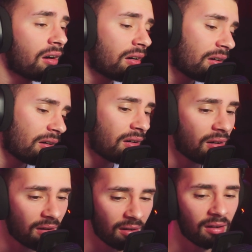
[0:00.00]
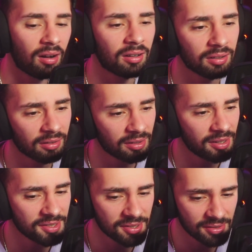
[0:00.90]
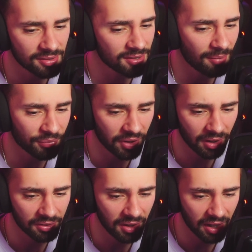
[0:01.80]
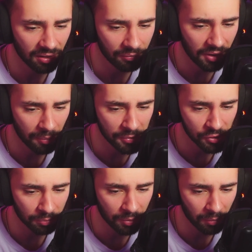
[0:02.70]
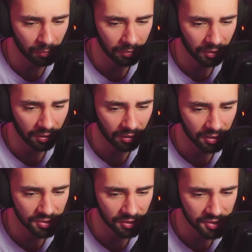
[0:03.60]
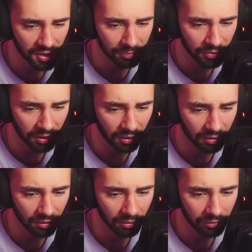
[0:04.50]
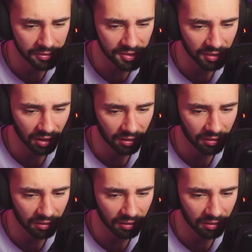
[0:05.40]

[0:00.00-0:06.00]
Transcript: Oh, is something at the end of the episode probably? Is there something? No, it's not.